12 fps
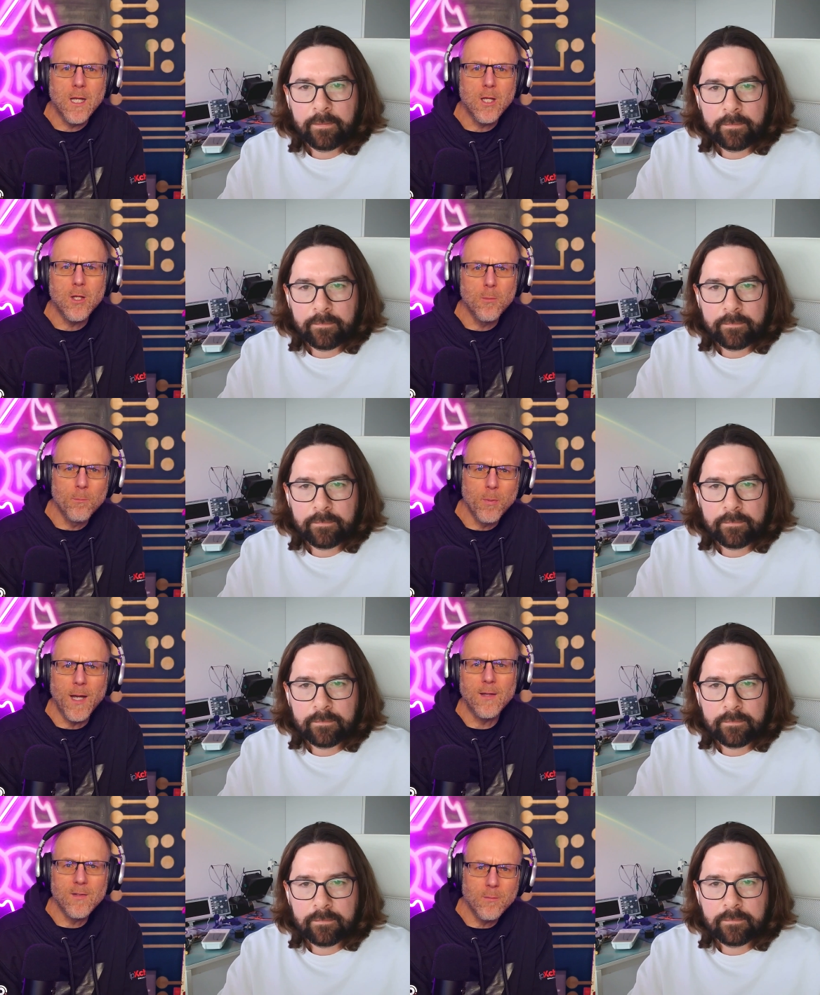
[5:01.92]

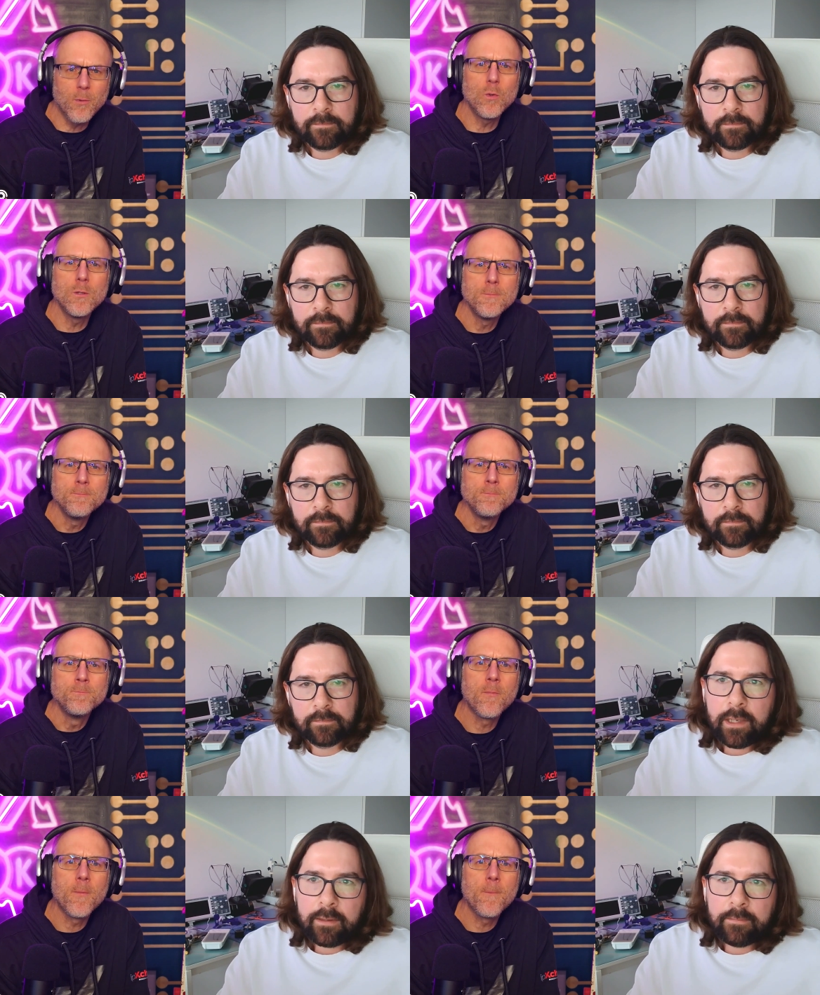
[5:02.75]
Speaker 1: incompatible?
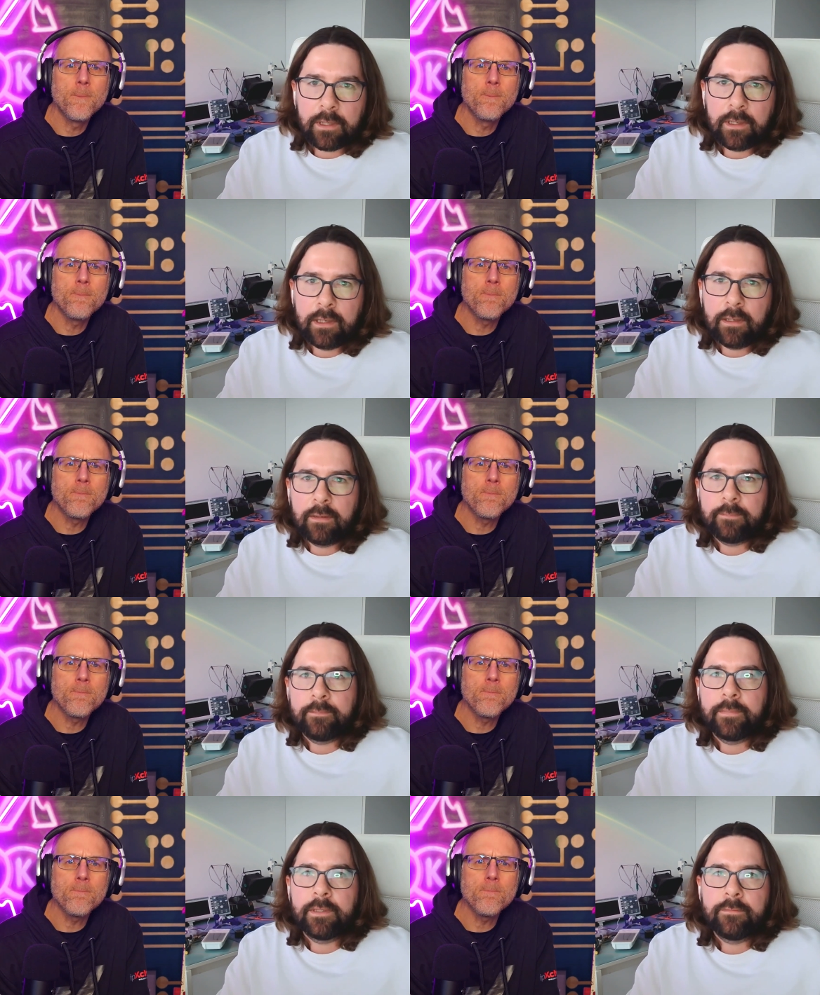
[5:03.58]
Speaker 2: Yeah,
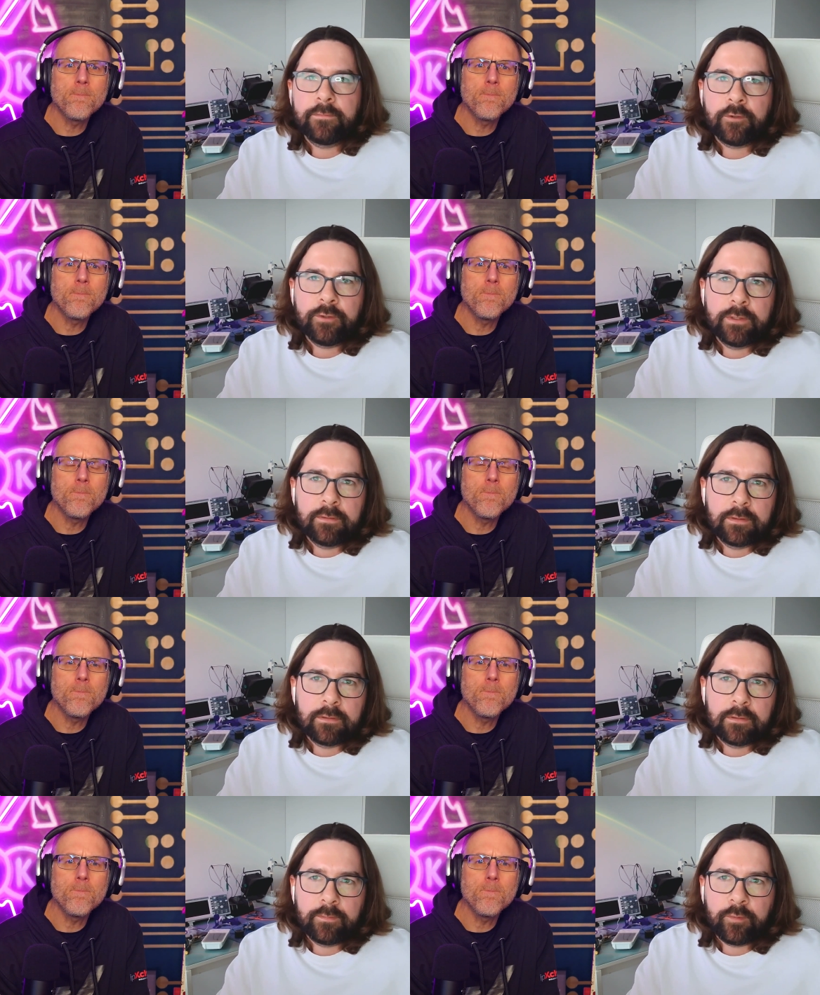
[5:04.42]
uh, at
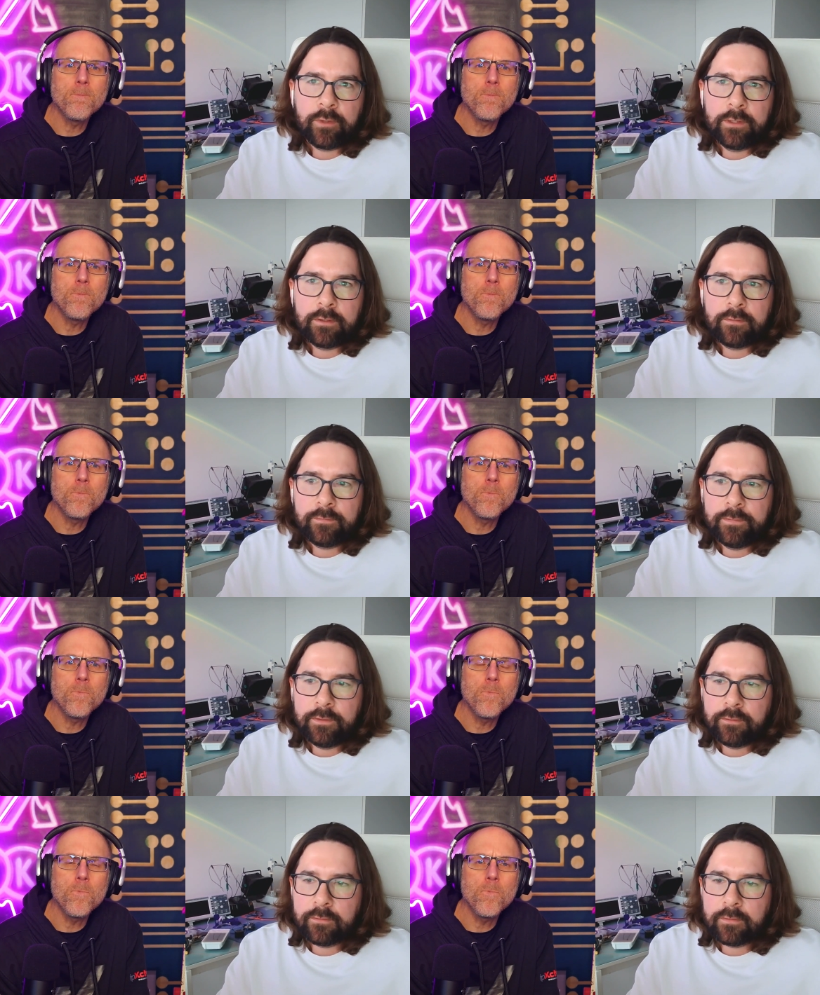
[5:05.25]
first uh, point
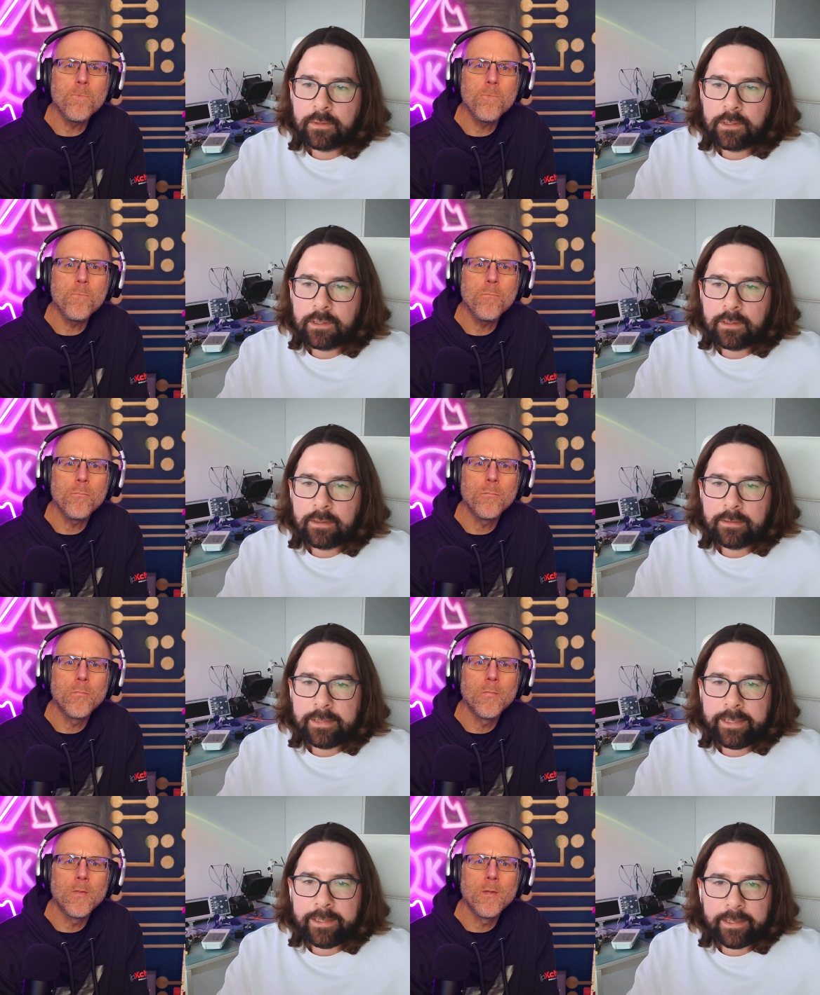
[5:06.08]
of view,
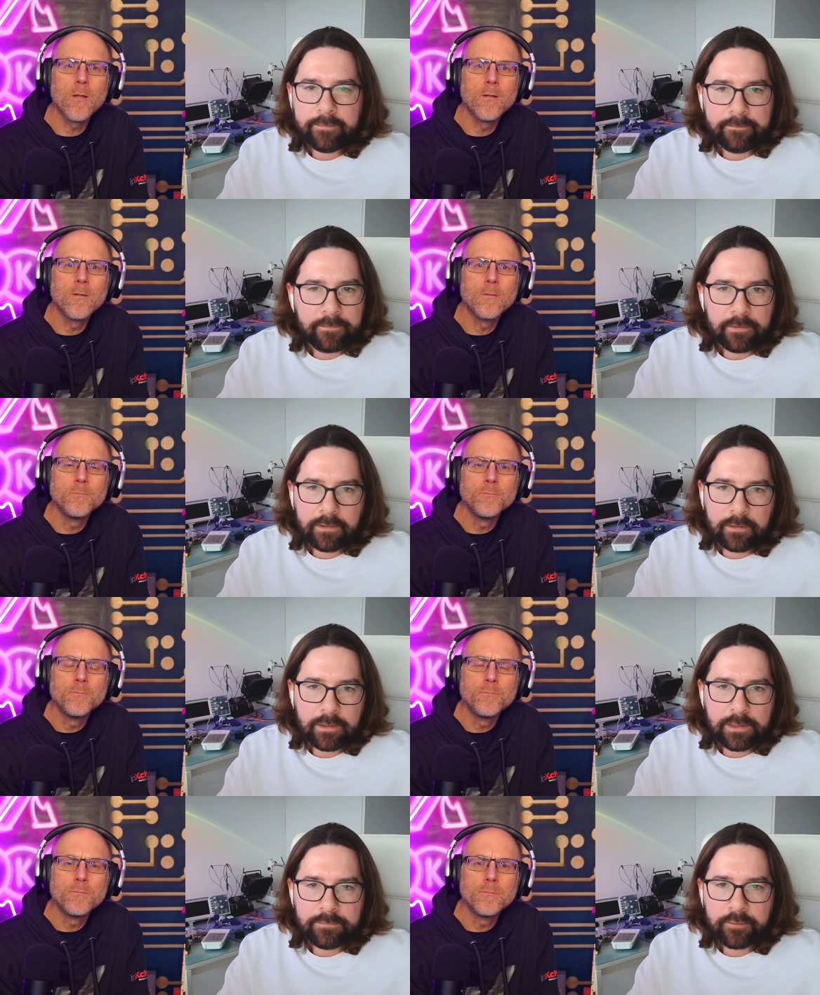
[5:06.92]
uh, they have
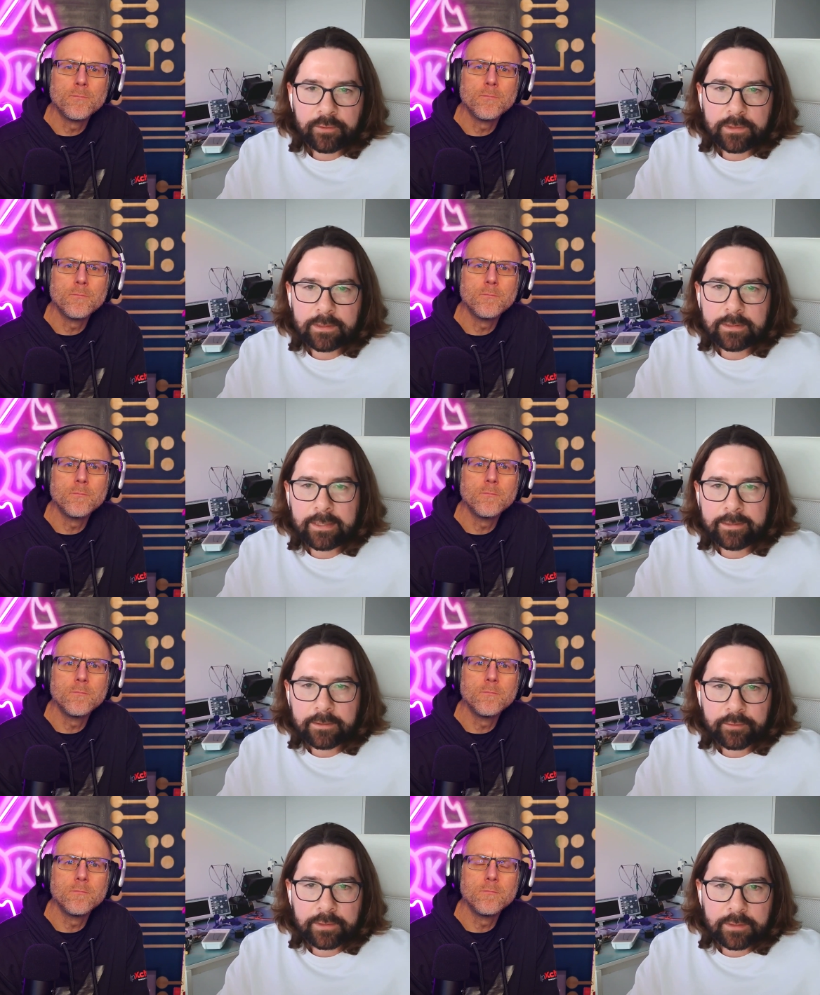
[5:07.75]
uh, different
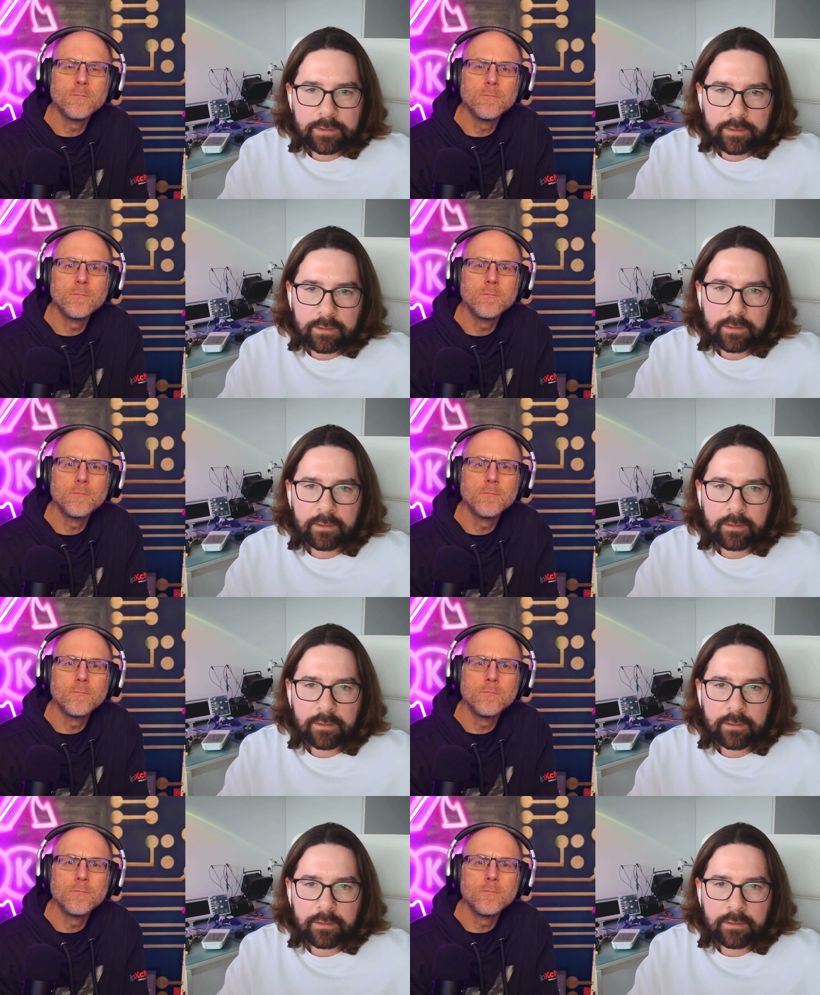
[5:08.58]
standards